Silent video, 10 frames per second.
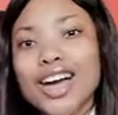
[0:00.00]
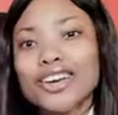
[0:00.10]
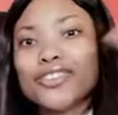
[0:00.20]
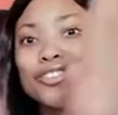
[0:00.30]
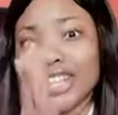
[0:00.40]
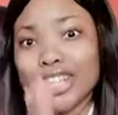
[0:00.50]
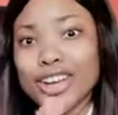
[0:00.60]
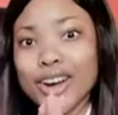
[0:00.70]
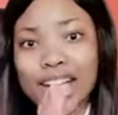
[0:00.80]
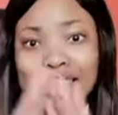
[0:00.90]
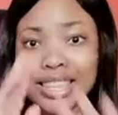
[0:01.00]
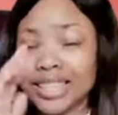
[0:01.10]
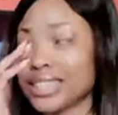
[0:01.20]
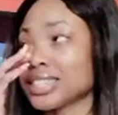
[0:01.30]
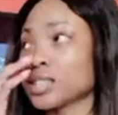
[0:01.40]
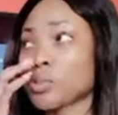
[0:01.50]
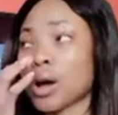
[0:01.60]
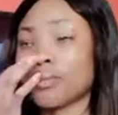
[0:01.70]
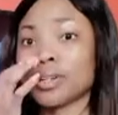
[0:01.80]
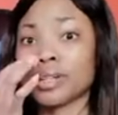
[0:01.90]
video. I think this is
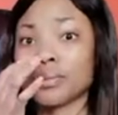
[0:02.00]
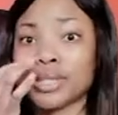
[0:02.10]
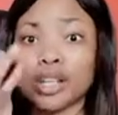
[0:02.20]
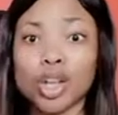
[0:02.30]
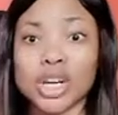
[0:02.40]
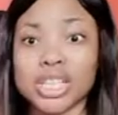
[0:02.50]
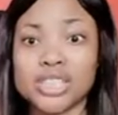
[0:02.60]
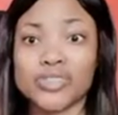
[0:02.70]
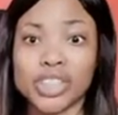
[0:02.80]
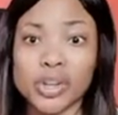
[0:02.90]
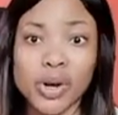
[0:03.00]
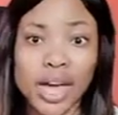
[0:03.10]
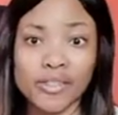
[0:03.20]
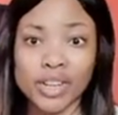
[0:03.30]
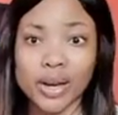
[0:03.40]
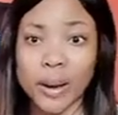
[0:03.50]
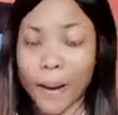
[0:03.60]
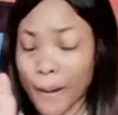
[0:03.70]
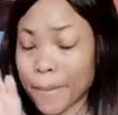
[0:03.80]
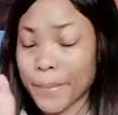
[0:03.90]
probably going to be the longest video
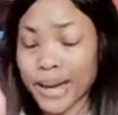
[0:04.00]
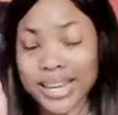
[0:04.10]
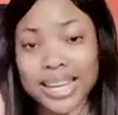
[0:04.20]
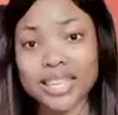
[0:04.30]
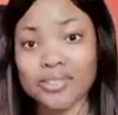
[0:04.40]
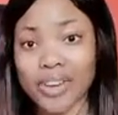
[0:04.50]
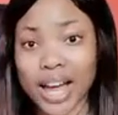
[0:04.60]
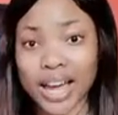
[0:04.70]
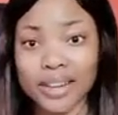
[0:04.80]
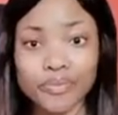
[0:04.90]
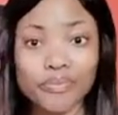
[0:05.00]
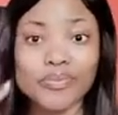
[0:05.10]
ever, but it's fine.